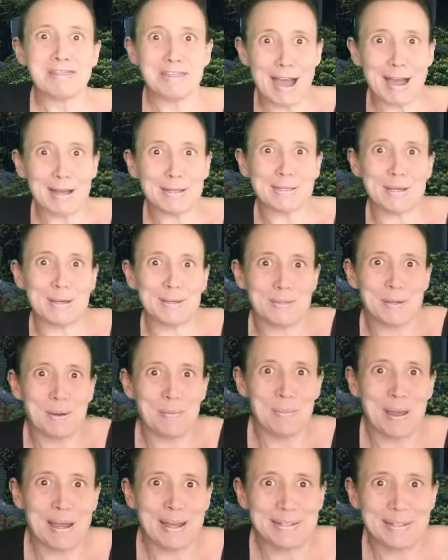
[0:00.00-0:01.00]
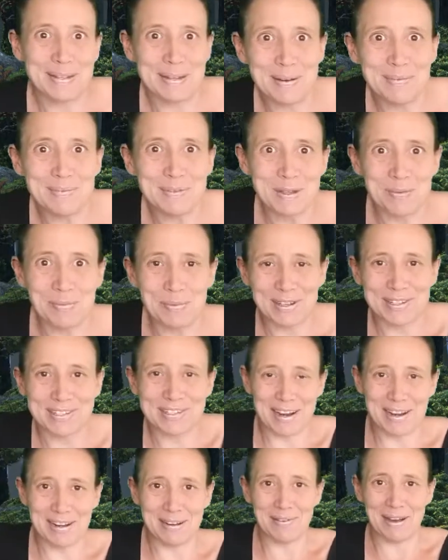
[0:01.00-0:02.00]
That sounds amazing. I'm super
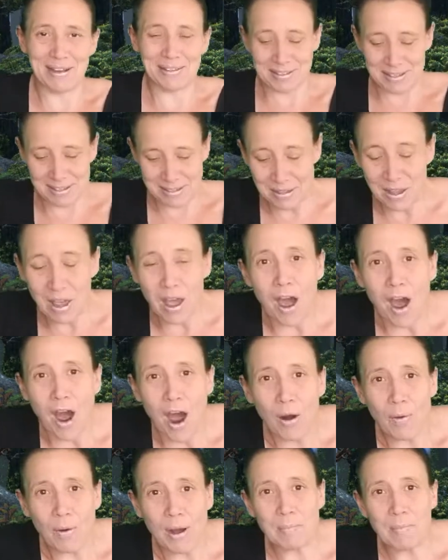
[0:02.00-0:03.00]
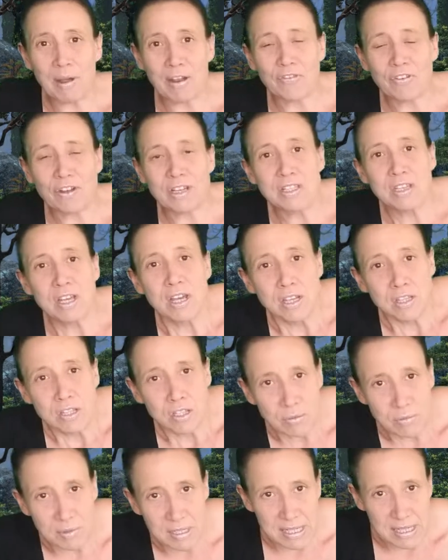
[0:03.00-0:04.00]
excited about this. All right, my friends.
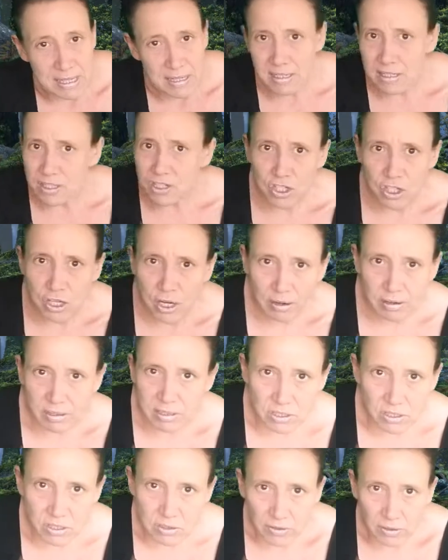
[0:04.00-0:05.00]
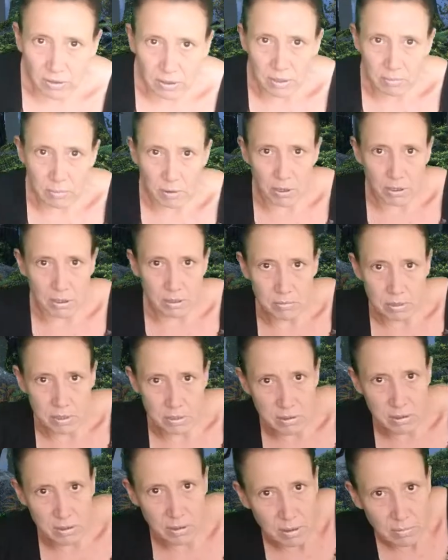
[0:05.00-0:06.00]
So Miss S's chair is just falling apart. I'm so
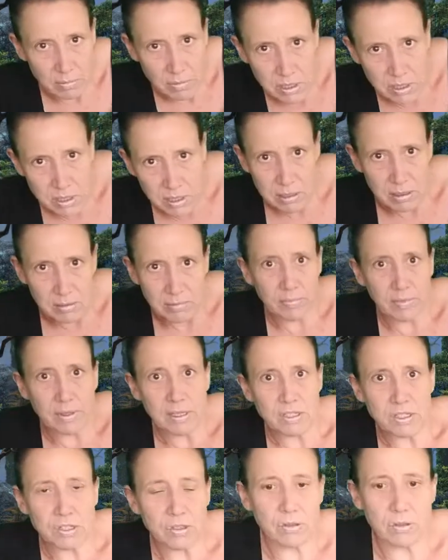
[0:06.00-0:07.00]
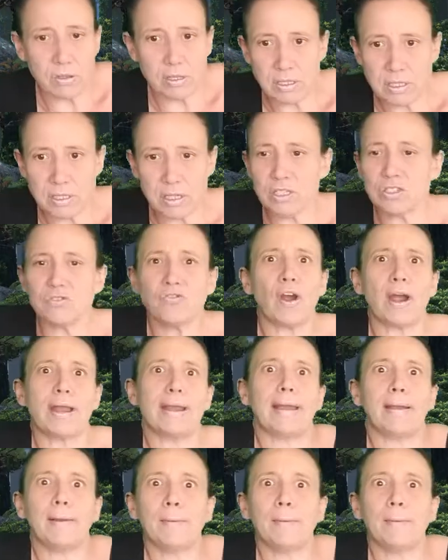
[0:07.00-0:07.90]
sorry. It's Friday.